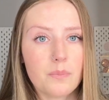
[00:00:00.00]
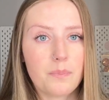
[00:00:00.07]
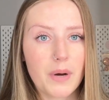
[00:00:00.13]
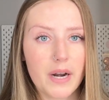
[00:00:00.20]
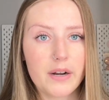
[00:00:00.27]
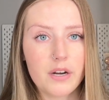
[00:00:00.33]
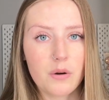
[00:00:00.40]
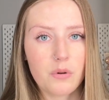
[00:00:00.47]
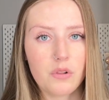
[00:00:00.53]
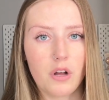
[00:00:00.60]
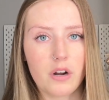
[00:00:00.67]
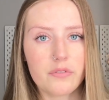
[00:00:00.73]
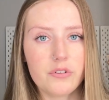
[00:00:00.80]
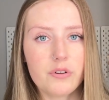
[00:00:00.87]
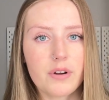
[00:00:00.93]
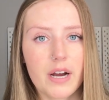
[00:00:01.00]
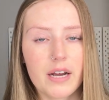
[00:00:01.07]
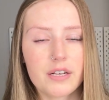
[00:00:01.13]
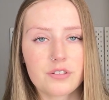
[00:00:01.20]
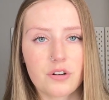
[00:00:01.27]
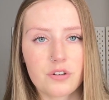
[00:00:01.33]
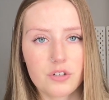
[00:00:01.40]
But I know a lot of you
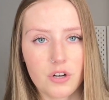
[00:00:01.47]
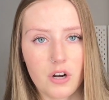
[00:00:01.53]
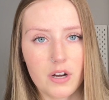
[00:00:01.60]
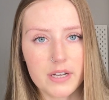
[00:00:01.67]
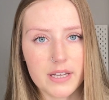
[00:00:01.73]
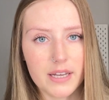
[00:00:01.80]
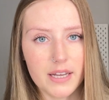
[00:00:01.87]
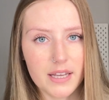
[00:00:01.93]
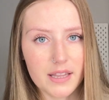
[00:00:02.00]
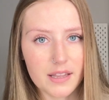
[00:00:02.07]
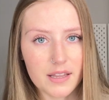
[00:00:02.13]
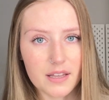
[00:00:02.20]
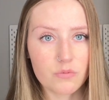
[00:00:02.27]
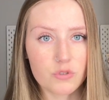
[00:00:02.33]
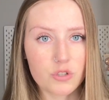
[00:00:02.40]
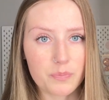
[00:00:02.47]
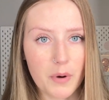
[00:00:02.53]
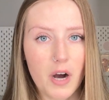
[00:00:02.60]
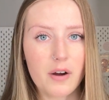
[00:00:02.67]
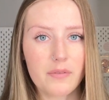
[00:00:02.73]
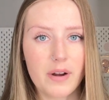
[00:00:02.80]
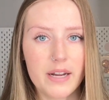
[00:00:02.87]
guys are not in the
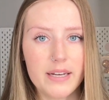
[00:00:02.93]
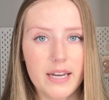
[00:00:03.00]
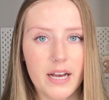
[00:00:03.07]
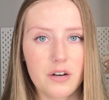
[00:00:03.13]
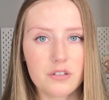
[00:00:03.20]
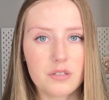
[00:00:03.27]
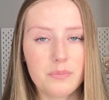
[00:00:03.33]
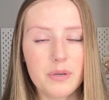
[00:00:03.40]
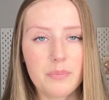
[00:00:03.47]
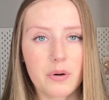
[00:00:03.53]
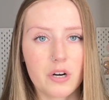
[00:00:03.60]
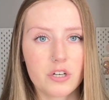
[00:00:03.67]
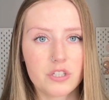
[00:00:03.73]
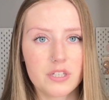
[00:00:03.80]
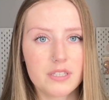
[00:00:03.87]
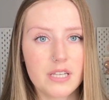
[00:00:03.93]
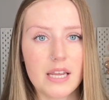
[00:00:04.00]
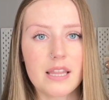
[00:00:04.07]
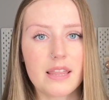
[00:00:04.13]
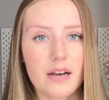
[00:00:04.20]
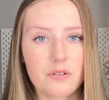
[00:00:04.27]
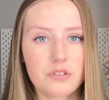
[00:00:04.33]
spot right now to be
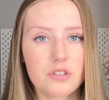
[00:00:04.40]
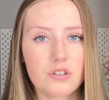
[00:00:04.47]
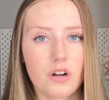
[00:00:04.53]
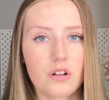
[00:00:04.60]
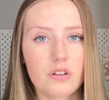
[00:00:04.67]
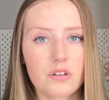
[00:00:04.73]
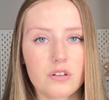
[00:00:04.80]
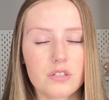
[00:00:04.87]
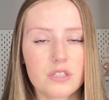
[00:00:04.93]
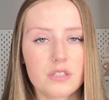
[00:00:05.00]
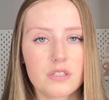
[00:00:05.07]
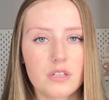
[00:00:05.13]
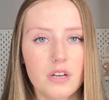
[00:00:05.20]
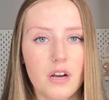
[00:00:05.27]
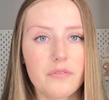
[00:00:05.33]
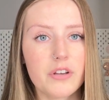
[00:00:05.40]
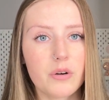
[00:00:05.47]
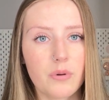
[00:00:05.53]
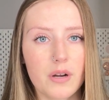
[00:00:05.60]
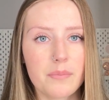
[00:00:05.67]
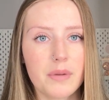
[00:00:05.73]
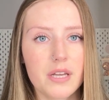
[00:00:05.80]
purchasing $1,000 of
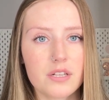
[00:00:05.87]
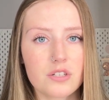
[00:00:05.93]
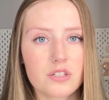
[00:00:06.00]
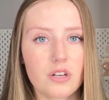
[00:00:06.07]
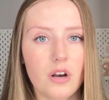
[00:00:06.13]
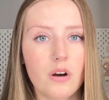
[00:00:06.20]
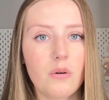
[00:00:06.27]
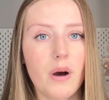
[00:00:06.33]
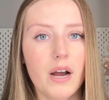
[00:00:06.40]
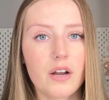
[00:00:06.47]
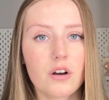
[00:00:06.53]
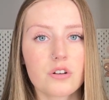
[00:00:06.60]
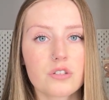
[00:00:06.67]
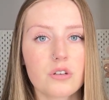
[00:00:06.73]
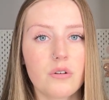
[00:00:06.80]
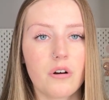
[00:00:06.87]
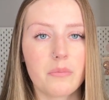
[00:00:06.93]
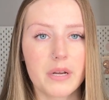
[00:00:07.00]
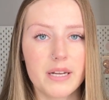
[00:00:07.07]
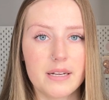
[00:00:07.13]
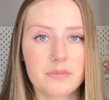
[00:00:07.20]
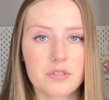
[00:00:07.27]
equipment. So I also, on
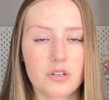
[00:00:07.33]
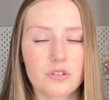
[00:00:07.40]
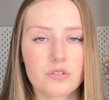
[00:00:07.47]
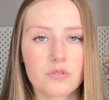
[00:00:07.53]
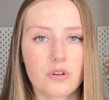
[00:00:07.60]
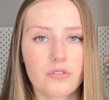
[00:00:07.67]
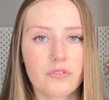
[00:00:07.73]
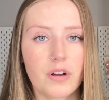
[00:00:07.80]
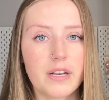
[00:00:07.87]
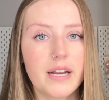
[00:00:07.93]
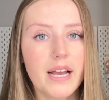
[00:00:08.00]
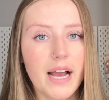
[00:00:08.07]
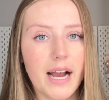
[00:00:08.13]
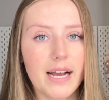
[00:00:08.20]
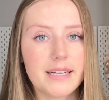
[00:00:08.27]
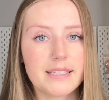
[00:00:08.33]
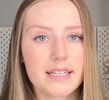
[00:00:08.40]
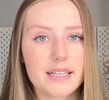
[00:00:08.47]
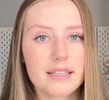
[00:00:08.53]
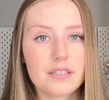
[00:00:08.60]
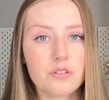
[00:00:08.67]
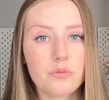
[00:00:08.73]
my Amazon storefront, I
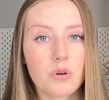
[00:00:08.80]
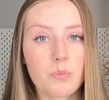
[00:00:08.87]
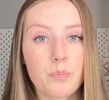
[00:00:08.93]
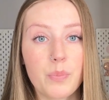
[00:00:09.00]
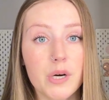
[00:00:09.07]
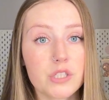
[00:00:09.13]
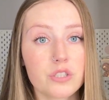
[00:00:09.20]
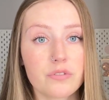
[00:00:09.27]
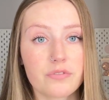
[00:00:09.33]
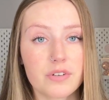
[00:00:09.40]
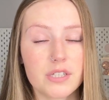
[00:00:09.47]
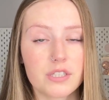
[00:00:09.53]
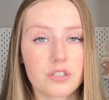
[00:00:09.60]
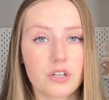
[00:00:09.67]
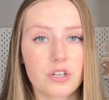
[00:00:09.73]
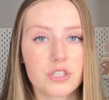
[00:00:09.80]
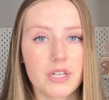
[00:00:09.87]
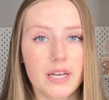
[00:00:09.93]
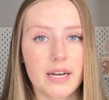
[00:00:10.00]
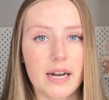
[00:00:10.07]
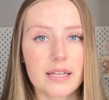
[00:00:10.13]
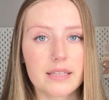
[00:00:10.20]
did do a bunch of research
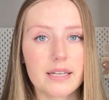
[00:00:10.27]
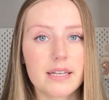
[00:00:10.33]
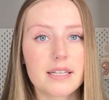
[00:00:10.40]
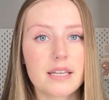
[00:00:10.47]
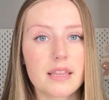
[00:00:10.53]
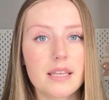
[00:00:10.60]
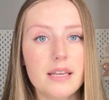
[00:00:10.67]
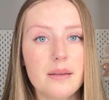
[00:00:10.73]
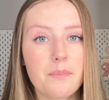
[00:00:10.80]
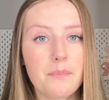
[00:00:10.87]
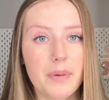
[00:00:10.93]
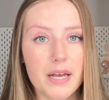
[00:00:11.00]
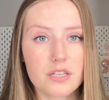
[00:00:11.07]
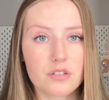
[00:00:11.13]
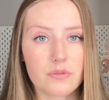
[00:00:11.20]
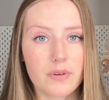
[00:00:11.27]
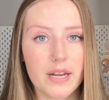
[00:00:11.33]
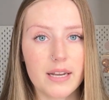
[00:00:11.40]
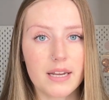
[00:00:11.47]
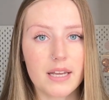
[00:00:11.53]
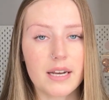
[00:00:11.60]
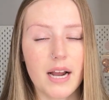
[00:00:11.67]
and I linked the best
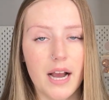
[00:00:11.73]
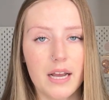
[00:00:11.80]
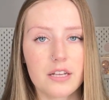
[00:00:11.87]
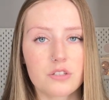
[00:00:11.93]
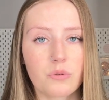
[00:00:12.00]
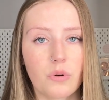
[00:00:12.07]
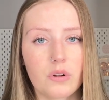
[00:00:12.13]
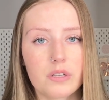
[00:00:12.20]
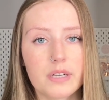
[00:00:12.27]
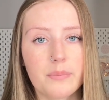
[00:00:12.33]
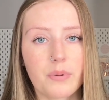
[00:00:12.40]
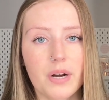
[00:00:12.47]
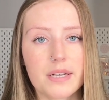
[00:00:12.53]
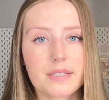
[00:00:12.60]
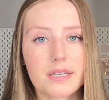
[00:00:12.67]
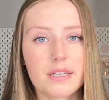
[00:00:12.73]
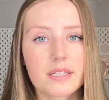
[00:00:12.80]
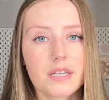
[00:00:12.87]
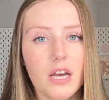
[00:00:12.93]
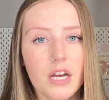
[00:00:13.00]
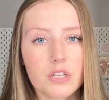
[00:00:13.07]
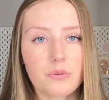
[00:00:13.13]
rated, highest quality
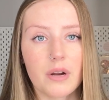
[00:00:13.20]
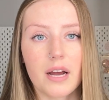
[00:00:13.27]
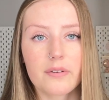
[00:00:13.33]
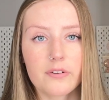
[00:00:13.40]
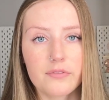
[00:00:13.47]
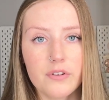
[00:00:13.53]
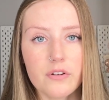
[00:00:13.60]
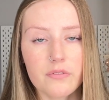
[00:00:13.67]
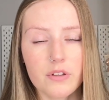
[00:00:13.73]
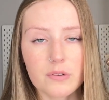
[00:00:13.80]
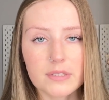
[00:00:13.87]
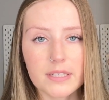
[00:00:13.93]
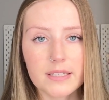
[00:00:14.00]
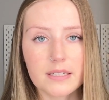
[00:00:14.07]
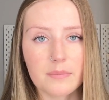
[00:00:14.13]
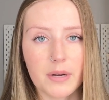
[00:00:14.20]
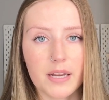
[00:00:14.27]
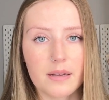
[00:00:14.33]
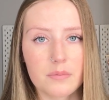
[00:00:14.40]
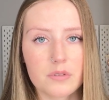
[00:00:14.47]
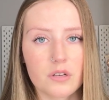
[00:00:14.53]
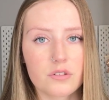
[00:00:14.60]
presses. So I have a few of those linked in my
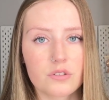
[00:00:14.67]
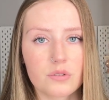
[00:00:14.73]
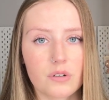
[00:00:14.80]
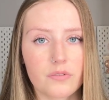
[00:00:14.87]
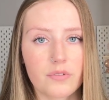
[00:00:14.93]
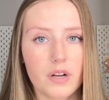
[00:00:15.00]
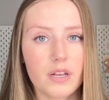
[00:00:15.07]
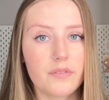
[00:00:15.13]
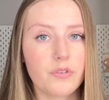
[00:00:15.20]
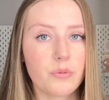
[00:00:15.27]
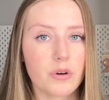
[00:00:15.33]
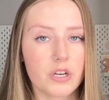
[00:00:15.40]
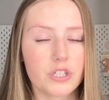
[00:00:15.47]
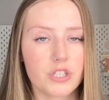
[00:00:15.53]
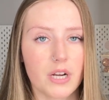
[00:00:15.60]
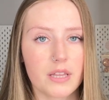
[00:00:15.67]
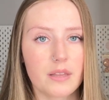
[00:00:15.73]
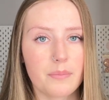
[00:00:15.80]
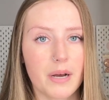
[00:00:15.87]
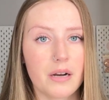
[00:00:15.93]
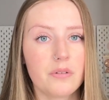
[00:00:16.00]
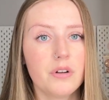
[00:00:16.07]
Amazon storefront if you want to check
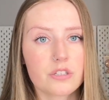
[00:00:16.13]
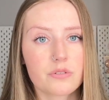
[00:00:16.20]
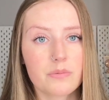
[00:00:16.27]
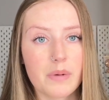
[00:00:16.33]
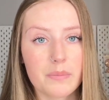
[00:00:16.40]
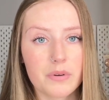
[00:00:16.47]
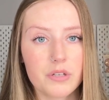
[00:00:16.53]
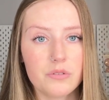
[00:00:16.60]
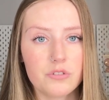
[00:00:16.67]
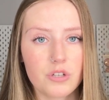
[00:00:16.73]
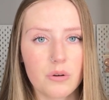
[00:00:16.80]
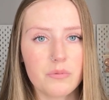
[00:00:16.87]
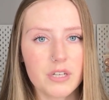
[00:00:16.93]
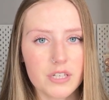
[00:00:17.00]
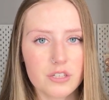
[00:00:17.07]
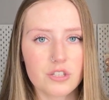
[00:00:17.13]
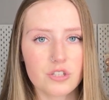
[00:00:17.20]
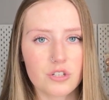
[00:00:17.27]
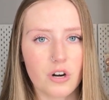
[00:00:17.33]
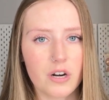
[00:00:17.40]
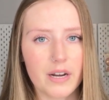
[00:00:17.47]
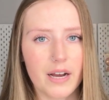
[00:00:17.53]
them out. Just remember, you don't need to
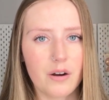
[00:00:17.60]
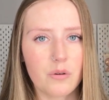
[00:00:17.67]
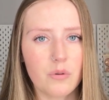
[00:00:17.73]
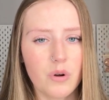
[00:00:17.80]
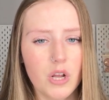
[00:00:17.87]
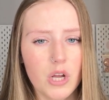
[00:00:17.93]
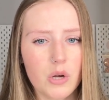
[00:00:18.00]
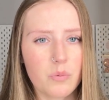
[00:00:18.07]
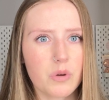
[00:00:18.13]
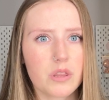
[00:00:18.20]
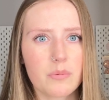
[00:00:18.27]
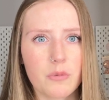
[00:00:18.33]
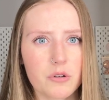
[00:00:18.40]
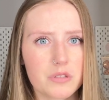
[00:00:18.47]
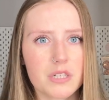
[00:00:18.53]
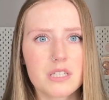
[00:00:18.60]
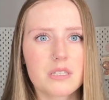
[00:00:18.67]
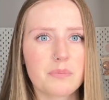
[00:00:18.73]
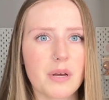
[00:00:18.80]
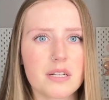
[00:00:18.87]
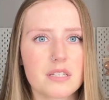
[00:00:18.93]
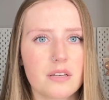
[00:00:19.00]
start out with the most
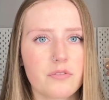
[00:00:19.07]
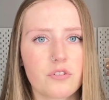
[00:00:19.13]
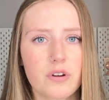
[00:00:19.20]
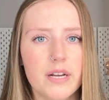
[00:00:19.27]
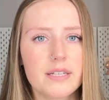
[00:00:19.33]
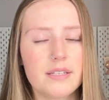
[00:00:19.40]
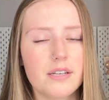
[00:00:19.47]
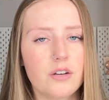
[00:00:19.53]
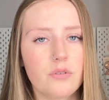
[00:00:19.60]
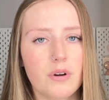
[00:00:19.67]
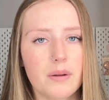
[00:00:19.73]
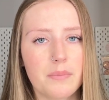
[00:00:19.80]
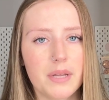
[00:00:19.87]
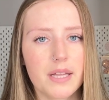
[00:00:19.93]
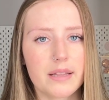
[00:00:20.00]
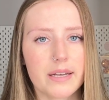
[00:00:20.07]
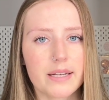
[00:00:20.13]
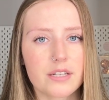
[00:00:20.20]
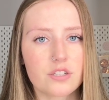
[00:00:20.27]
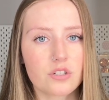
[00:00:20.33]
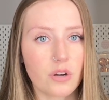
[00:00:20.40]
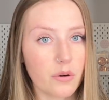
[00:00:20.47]
expensive, crazy equipment. Like,
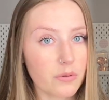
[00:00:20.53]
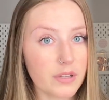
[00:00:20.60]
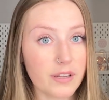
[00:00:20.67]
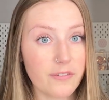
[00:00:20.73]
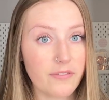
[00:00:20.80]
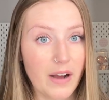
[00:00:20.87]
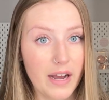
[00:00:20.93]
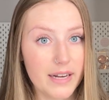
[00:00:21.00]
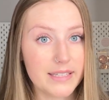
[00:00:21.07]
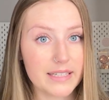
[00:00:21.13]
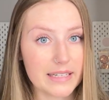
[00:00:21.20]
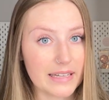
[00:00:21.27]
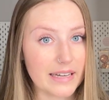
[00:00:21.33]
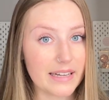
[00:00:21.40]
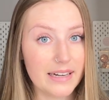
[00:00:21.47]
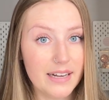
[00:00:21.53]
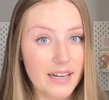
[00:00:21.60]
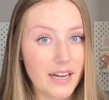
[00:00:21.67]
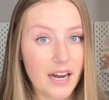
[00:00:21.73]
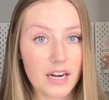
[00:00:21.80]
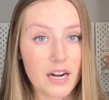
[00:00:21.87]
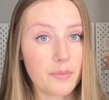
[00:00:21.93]
it's totally fine to get
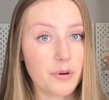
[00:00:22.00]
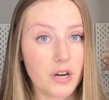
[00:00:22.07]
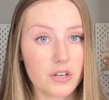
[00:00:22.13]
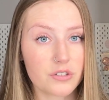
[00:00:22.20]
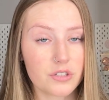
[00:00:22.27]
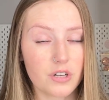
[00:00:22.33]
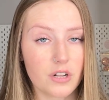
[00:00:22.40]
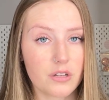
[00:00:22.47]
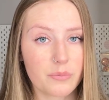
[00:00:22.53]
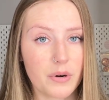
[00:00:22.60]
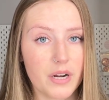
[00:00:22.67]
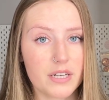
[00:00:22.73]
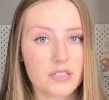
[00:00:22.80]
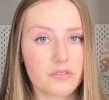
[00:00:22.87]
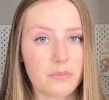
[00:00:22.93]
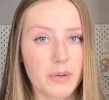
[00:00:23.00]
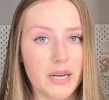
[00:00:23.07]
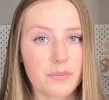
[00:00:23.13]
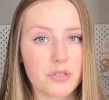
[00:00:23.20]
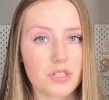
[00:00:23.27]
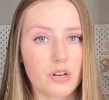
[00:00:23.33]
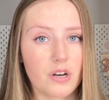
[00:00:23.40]
a couple $100 press from
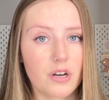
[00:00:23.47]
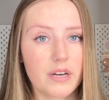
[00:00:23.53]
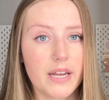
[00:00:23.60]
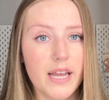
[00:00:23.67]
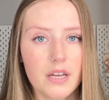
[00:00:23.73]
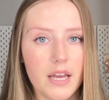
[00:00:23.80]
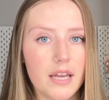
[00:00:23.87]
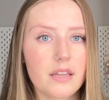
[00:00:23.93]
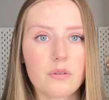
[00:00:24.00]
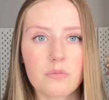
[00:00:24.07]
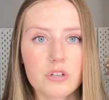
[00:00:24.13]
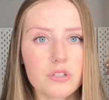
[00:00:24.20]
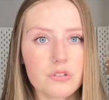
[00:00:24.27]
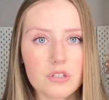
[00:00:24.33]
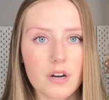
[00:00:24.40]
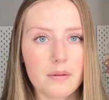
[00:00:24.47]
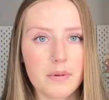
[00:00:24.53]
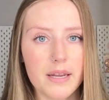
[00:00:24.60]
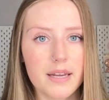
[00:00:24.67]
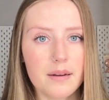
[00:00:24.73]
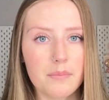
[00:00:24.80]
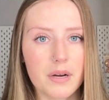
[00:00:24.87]
Amazon, and then once you start
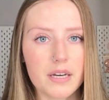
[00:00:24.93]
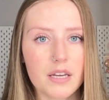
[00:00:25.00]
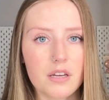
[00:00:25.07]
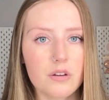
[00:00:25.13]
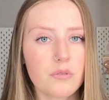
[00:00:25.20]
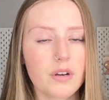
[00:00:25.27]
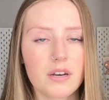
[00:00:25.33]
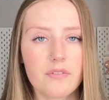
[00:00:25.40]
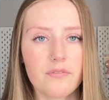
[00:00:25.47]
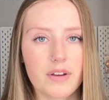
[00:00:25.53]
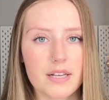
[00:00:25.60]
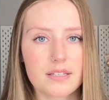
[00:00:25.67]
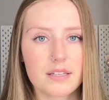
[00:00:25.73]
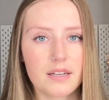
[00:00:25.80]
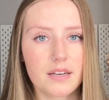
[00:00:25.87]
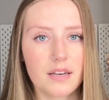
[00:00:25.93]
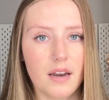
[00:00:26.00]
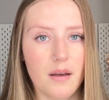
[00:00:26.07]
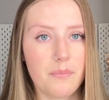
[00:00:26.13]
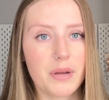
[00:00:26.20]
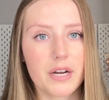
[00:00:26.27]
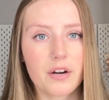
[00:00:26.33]
making money, you can invest in
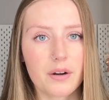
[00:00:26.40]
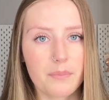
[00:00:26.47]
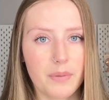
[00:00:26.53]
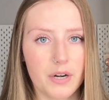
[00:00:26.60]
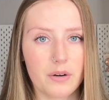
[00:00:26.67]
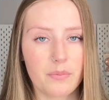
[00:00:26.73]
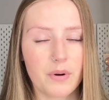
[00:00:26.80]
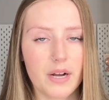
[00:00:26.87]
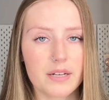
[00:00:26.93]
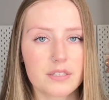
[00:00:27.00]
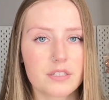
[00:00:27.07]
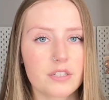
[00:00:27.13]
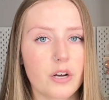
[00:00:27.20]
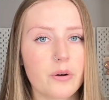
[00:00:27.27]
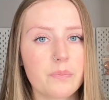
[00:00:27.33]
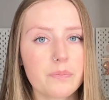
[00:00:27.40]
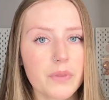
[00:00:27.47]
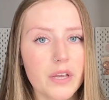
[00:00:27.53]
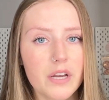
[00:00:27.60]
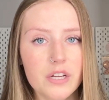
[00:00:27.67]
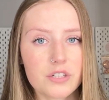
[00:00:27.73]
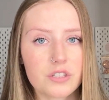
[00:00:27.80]
a bigger and better press. So
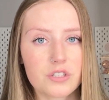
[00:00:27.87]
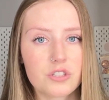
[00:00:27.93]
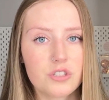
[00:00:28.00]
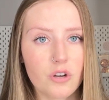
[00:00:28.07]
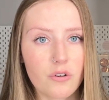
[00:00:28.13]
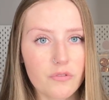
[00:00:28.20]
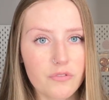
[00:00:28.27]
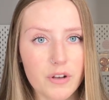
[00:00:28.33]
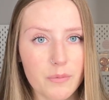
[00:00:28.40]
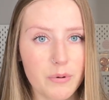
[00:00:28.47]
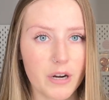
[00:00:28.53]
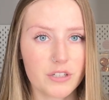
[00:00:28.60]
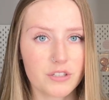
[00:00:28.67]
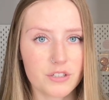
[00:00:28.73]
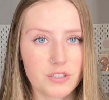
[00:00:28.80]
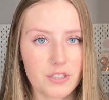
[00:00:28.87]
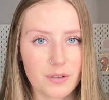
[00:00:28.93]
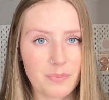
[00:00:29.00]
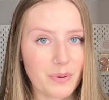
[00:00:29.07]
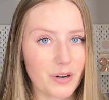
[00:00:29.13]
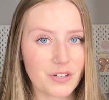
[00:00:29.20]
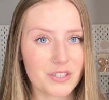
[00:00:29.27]
just don't feel pressured to
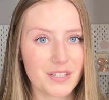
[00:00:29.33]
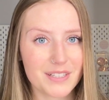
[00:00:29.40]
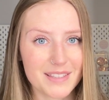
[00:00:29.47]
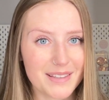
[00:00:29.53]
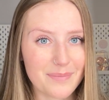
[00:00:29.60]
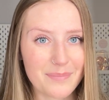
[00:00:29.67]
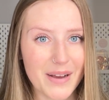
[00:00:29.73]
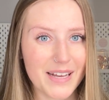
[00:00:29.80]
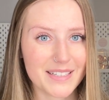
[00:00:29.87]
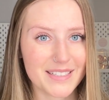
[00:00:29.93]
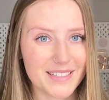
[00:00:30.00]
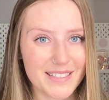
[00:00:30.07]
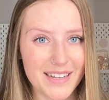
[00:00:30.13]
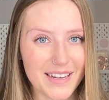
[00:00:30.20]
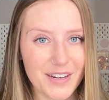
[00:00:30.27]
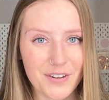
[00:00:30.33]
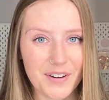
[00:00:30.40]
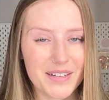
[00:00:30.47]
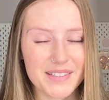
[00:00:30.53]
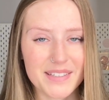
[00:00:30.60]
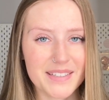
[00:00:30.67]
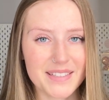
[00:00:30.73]
purchase the best and
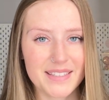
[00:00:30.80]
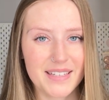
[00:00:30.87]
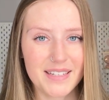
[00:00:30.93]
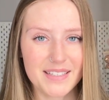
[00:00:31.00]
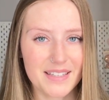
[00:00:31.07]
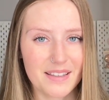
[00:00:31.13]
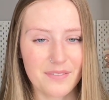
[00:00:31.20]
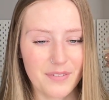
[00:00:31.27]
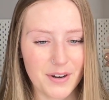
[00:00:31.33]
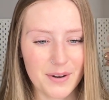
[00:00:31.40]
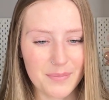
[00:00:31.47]
craziest things in the very